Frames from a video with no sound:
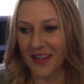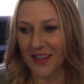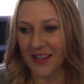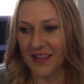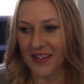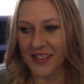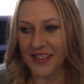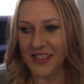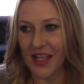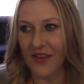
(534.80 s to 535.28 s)

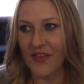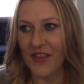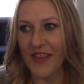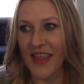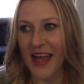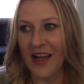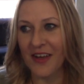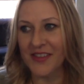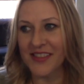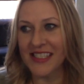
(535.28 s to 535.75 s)
The 7th
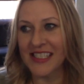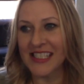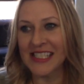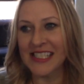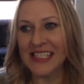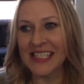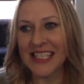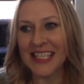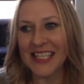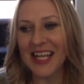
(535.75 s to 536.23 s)
house is
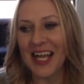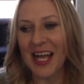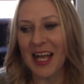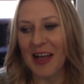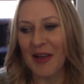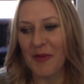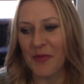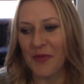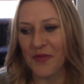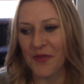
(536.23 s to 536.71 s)
lit
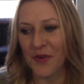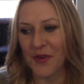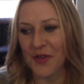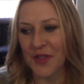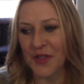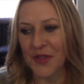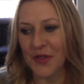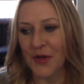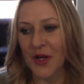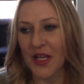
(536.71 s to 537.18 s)
up for
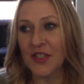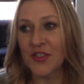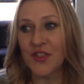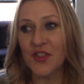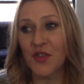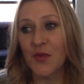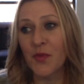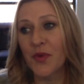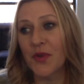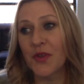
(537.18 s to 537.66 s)
you, and
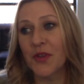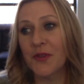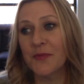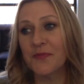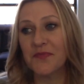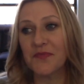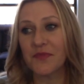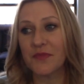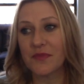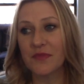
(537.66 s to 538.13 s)

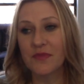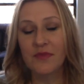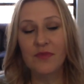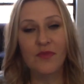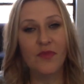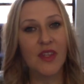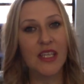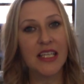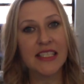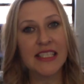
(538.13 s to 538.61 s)
Jupiter
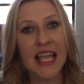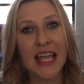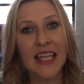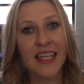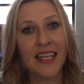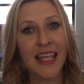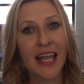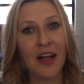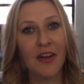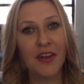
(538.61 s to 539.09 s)
is
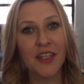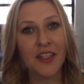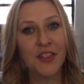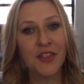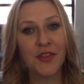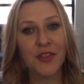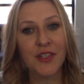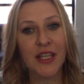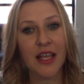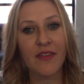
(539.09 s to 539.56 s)
hanging out in
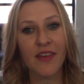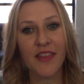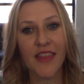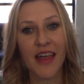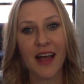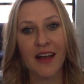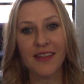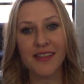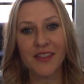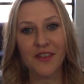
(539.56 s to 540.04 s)
your 11th
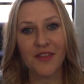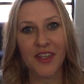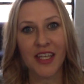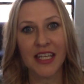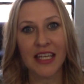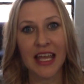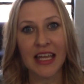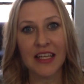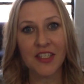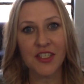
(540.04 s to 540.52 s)
house of
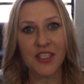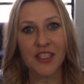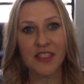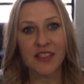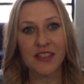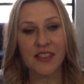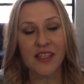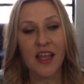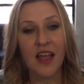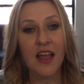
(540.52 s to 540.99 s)

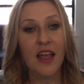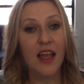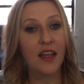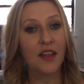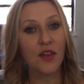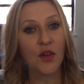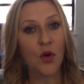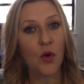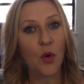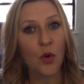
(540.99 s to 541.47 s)
connections
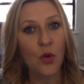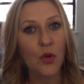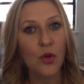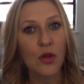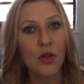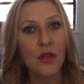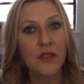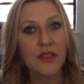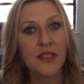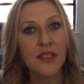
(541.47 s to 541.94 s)
and
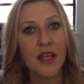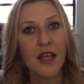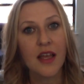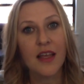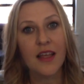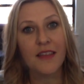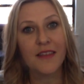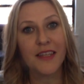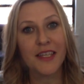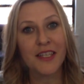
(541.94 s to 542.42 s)
goals
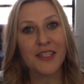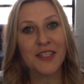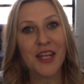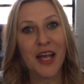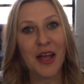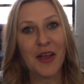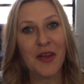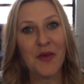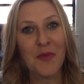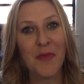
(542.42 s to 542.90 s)
the
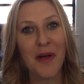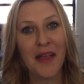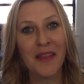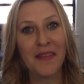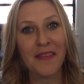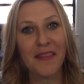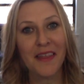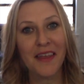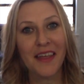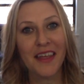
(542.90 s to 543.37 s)
entire
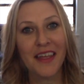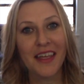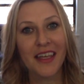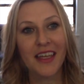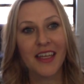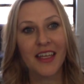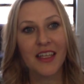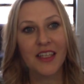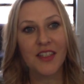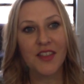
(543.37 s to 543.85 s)
month.
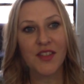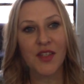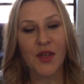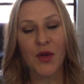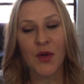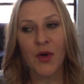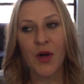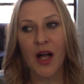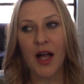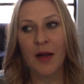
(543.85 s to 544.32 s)

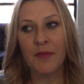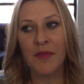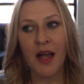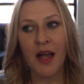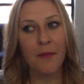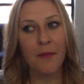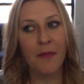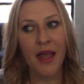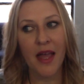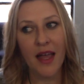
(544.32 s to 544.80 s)
So I'm
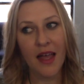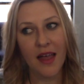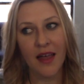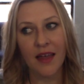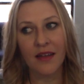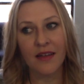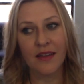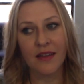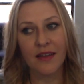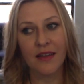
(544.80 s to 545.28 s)

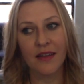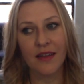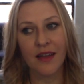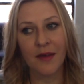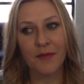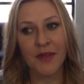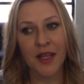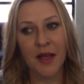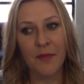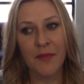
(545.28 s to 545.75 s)
mad.
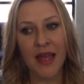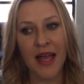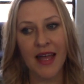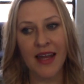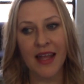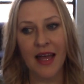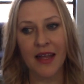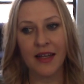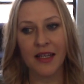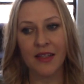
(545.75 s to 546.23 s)
I'm not
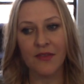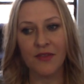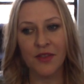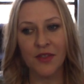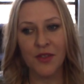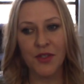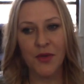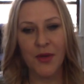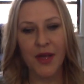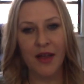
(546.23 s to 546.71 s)
mad at it. Even
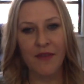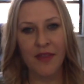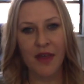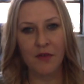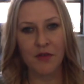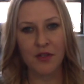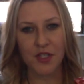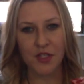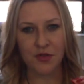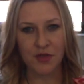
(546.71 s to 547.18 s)
though you have
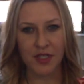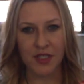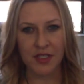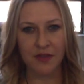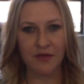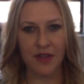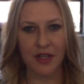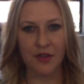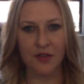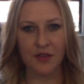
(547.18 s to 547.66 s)
that
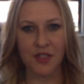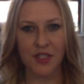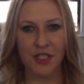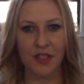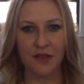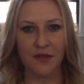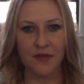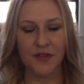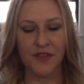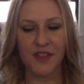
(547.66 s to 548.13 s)
restrictive
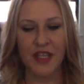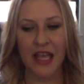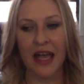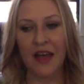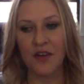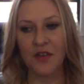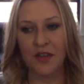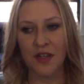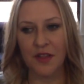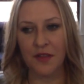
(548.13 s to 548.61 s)
energy of
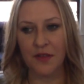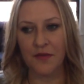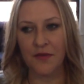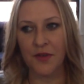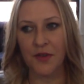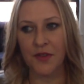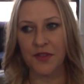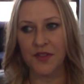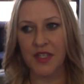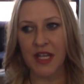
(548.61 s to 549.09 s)
Saturn in the
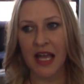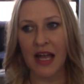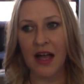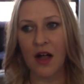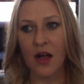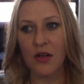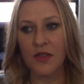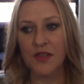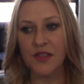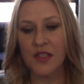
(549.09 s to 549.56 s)
1st
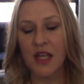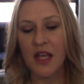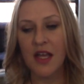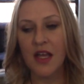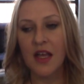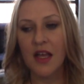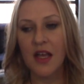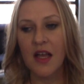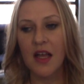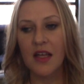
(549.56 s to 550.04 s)
house,
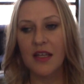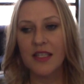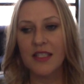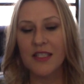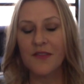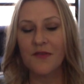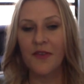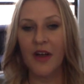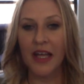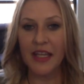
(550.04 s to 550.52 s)

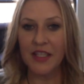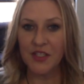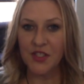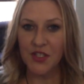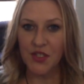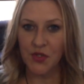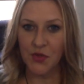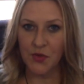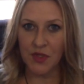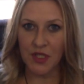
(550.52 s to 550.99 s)
he's
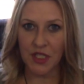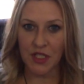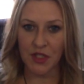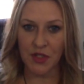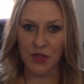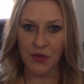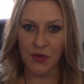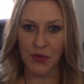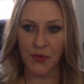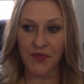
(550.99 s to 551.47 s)
fine-tuning
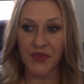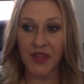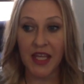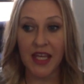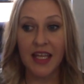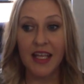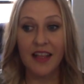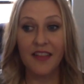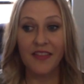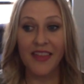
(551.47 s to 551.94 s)
you.
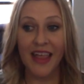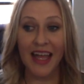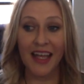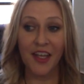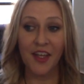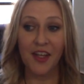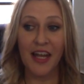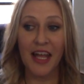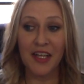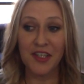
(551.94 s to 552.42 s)
That
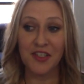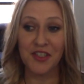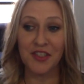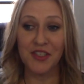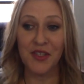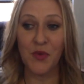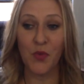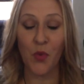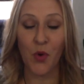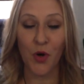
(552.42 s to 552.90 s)
could
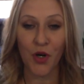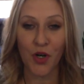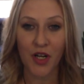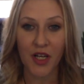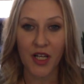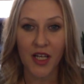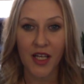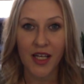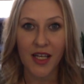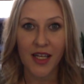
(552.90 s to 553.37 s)
actually work